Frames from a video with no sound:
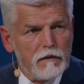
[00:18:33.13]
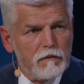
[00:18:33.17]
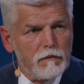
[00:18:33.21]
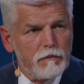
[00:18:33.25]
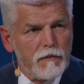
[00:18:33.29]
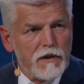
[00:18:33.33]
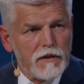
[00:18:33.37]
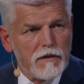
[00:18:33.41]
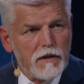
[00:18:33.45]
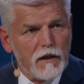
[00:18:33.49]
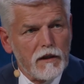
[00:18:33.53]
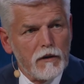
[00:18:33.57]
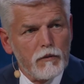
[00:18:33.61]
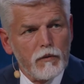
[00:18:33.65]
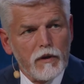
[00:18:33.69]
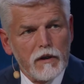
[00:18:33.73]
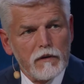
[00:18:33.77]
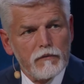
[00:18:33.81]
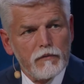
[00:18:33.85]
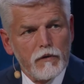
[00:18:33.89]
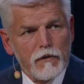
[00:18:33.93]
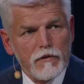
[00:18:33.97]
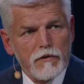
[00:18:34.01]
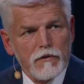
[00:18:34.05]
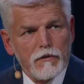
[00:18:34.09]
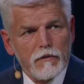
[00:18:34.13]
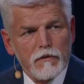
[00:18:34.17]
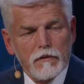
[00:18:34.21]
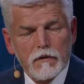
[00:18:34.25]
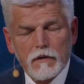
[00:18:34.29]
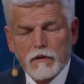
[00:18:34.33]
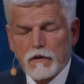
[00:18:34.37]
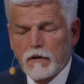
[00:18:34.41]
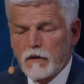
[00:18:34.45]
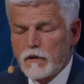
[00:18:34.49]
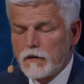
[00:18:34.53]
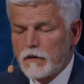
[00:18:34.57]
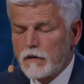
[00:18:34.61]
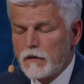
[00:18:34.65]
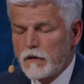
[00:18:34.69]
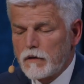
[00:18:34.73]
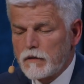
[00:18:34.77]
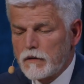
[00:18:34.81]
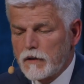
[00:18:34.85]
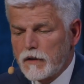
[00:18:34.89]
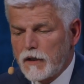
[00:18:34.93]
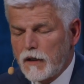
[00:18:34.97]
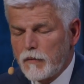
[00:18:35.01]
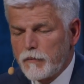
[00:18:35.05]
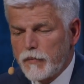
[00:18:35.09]
missing workforce to
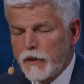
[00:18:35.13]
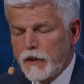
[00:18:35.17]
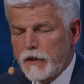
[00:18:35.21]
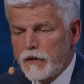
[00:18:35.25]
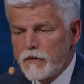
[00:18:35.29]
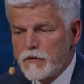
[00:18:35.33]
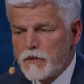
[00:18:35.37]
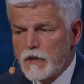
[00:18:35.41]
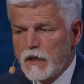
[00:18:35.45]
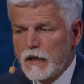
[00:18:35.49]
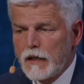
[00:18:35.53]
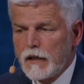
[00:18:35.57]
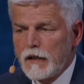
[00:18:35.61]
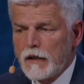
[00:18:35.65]
the companies.